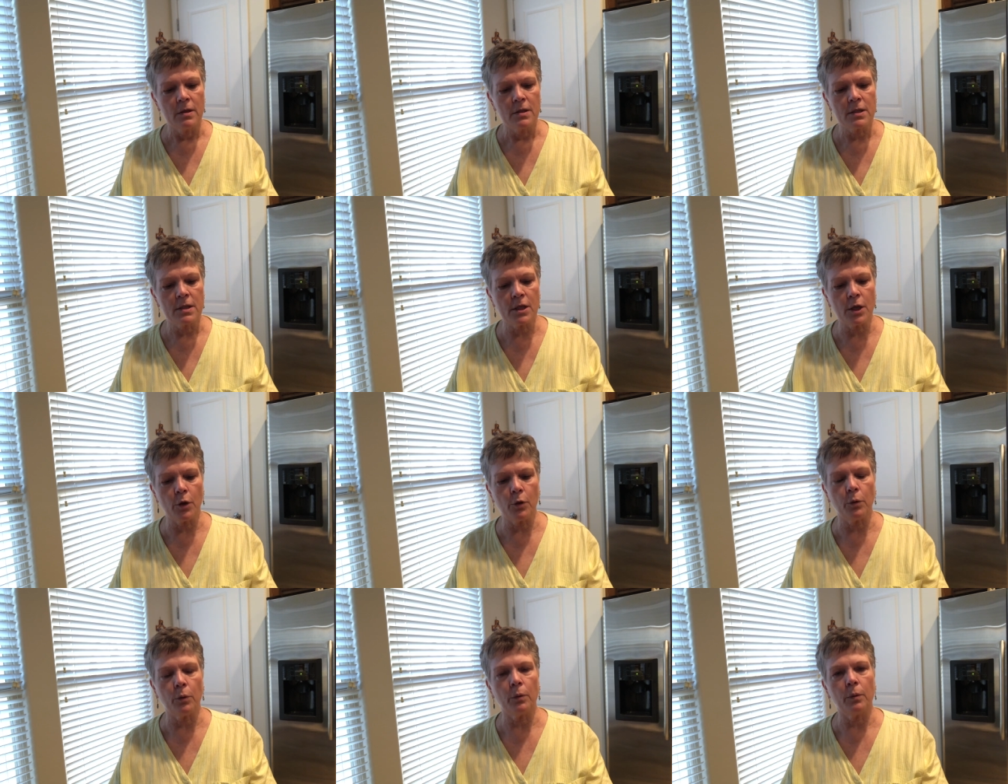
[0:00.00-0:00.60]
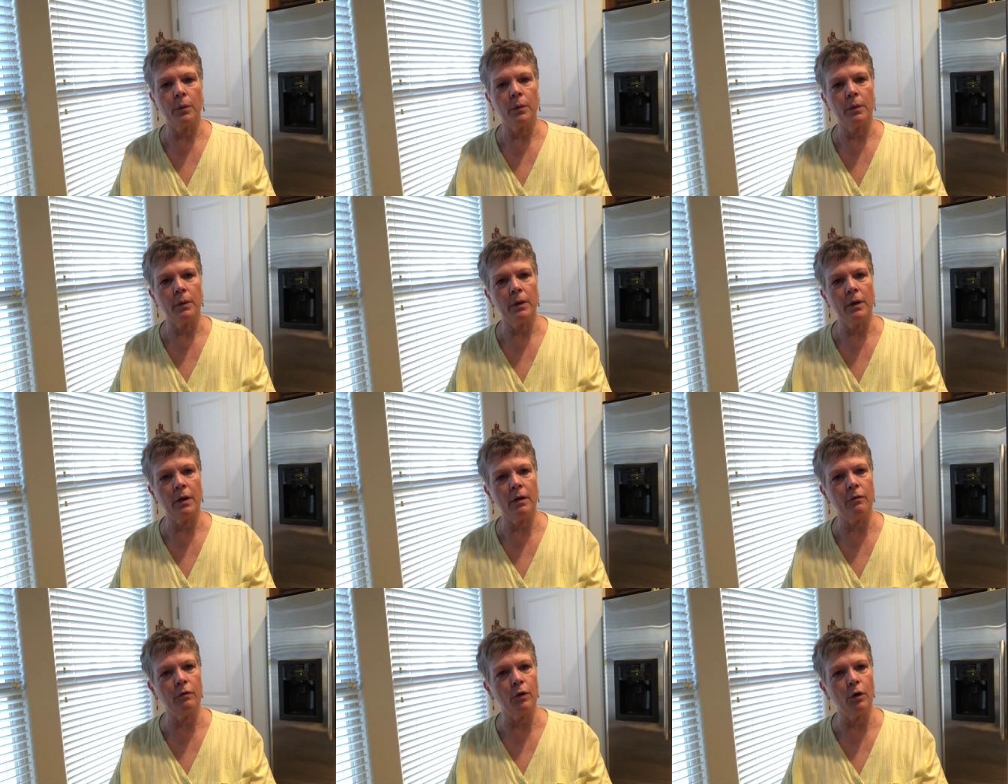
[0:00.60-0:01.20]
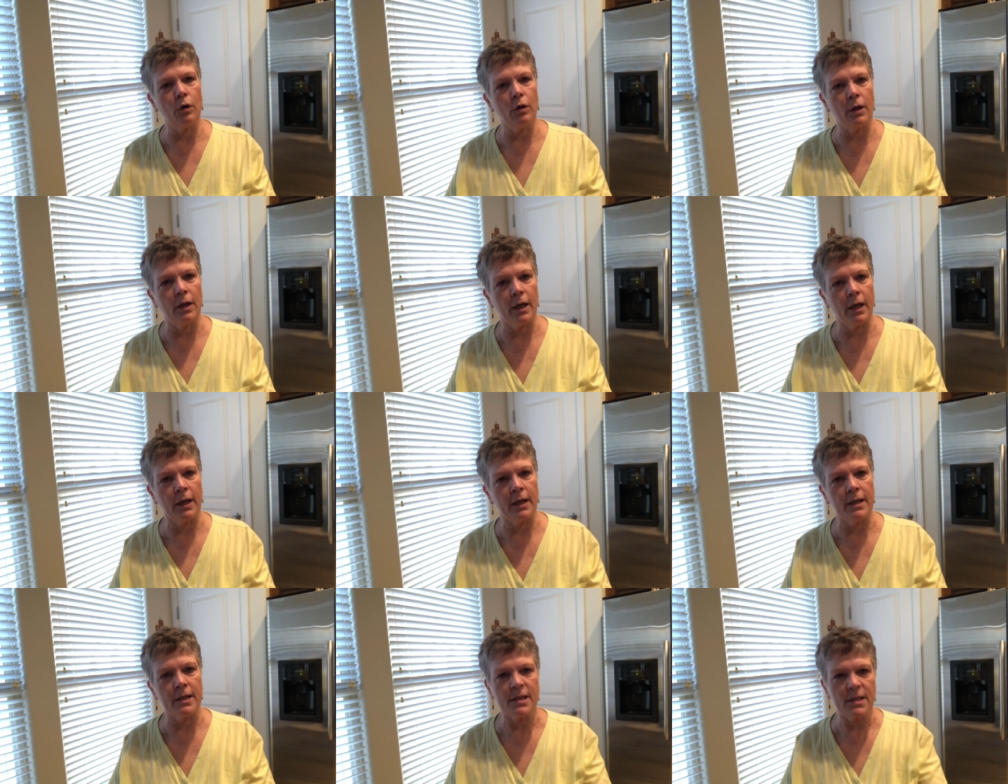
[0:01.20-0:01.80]
So if you're a
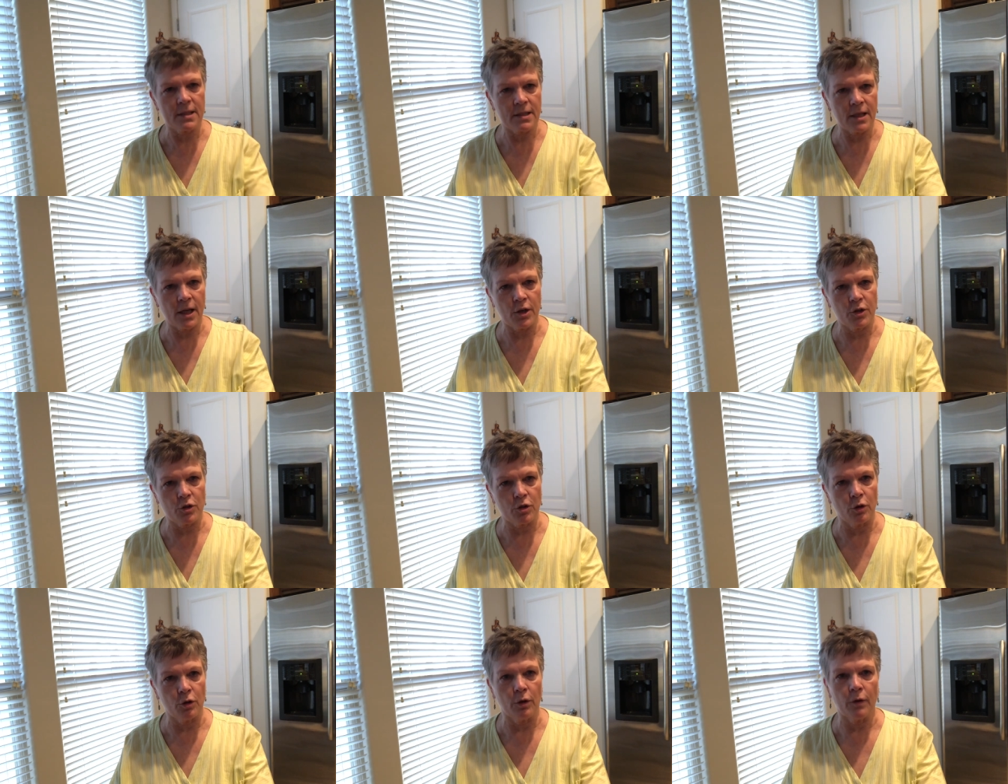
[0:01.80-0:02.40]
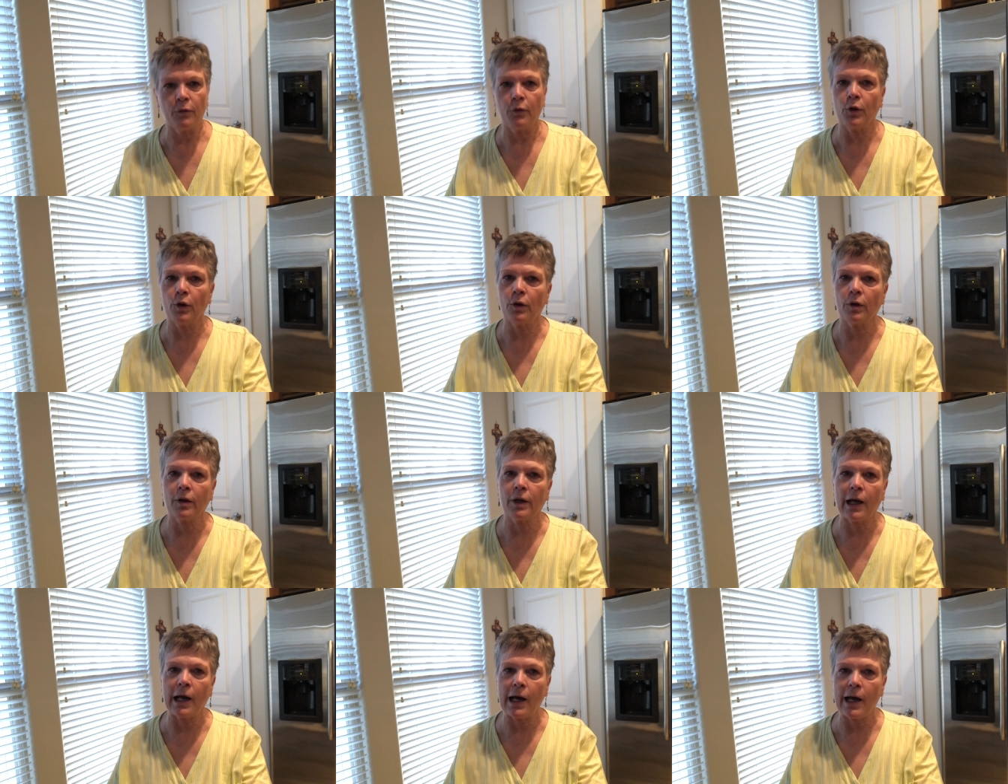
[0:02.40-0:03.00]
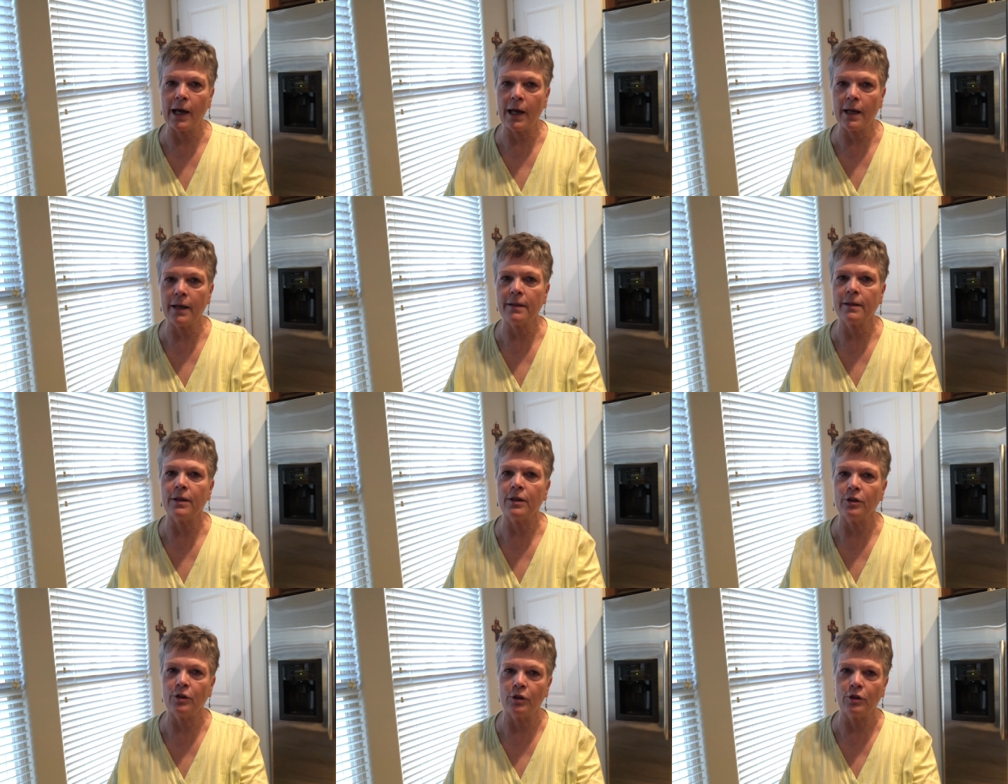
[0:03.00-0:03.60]
lady, stay tuned. If you're a guy,
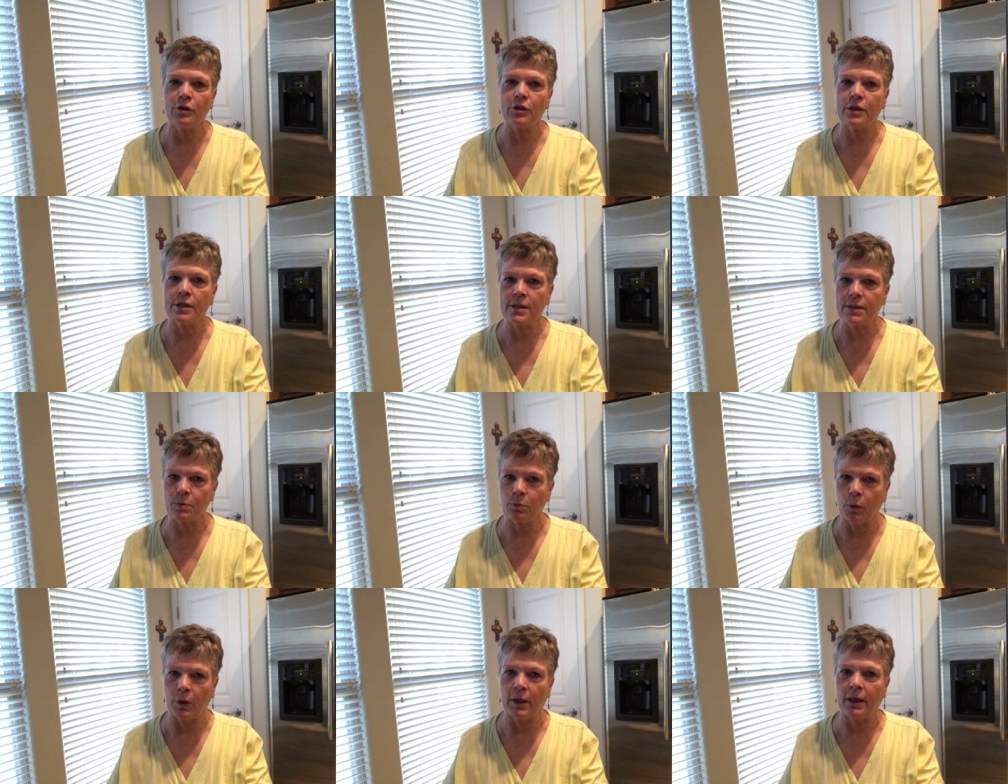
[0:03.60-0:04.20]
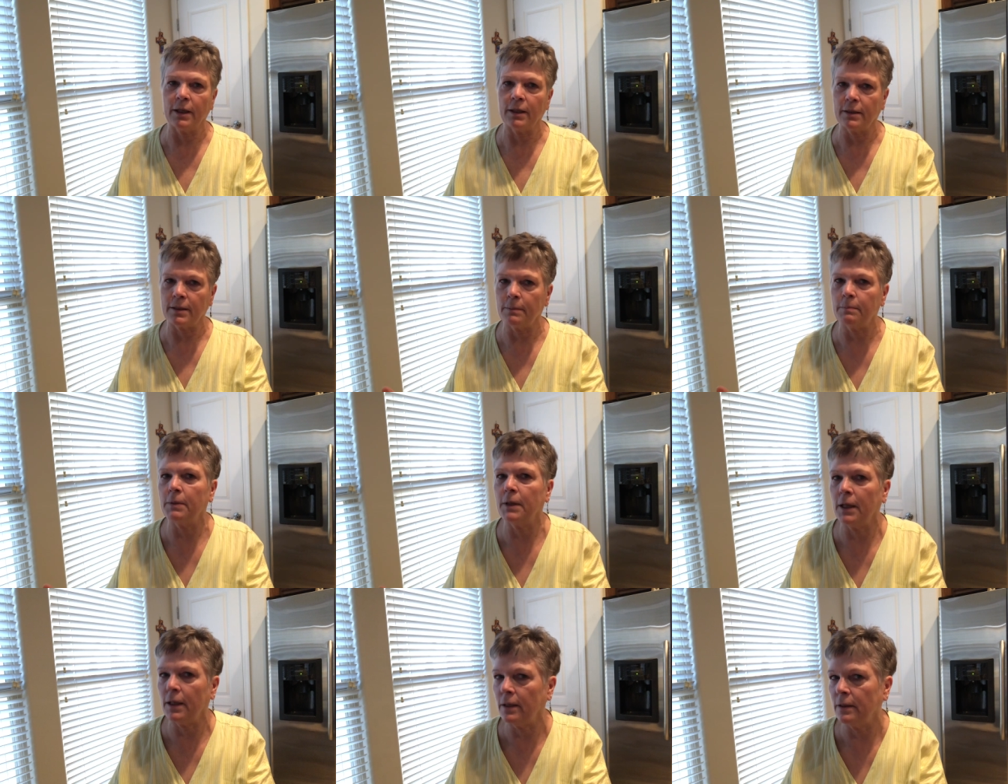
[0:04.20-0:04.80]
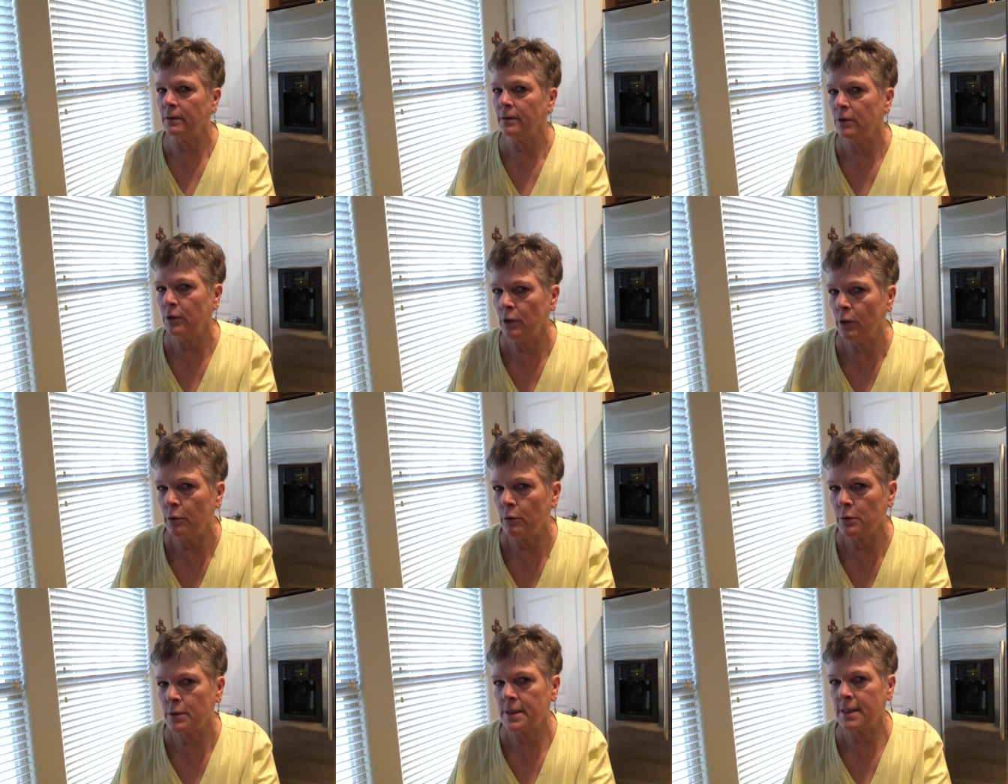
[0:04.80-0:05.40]
then you're just wanting to be
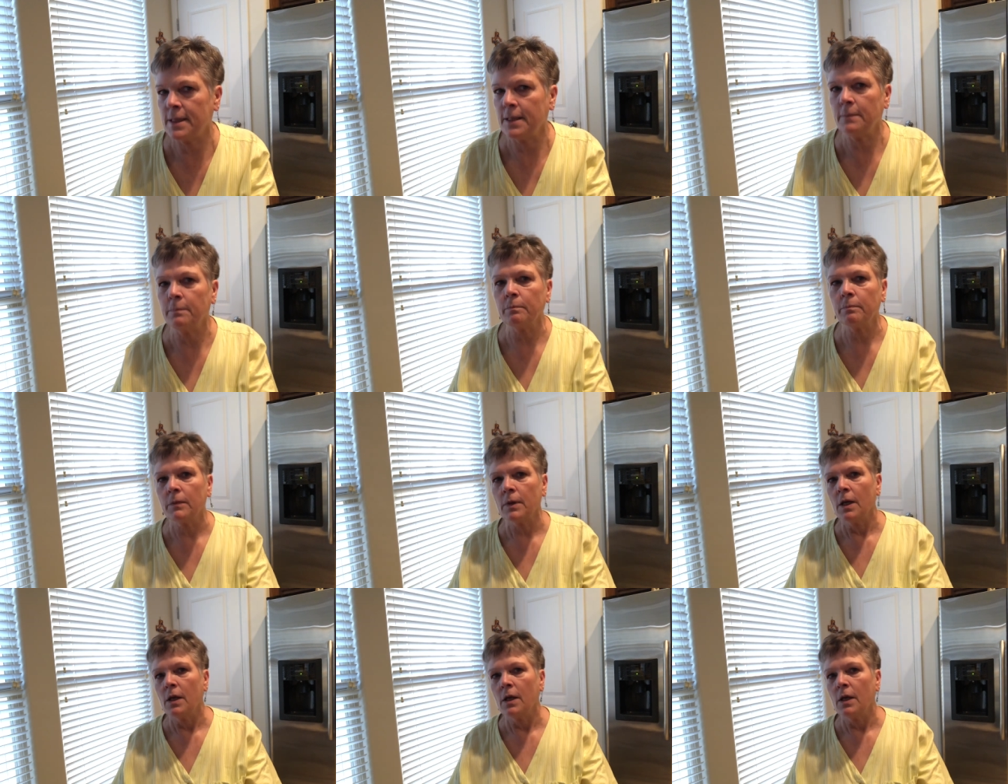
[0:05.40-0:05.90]
nosy.